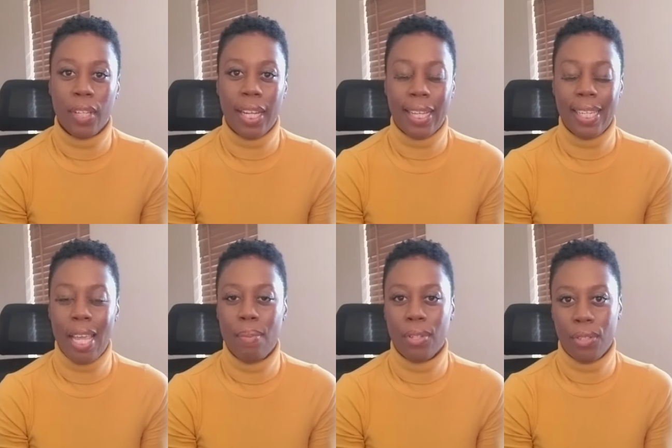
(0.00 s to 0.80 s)
and I
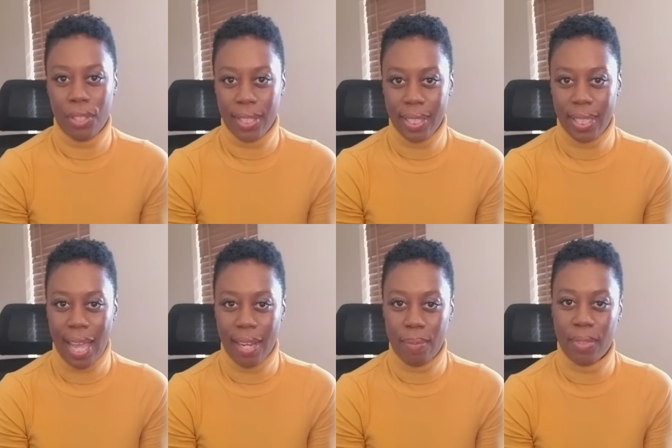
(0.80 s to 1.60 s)
came across
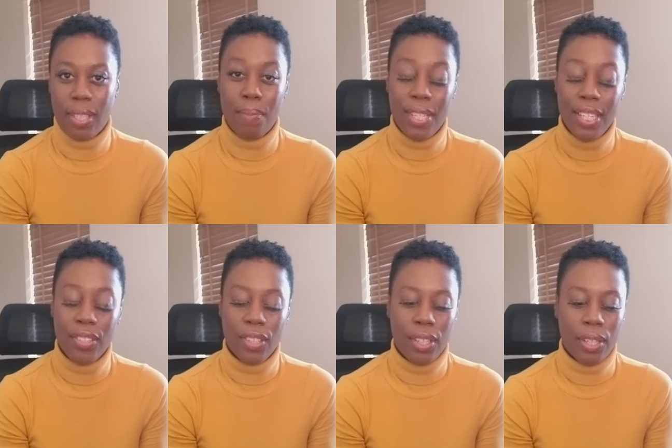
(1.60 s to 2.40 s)
Adam some
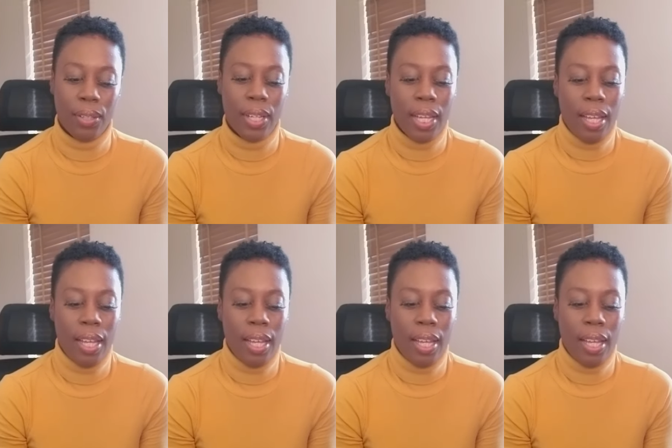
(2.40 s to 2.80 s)
years ago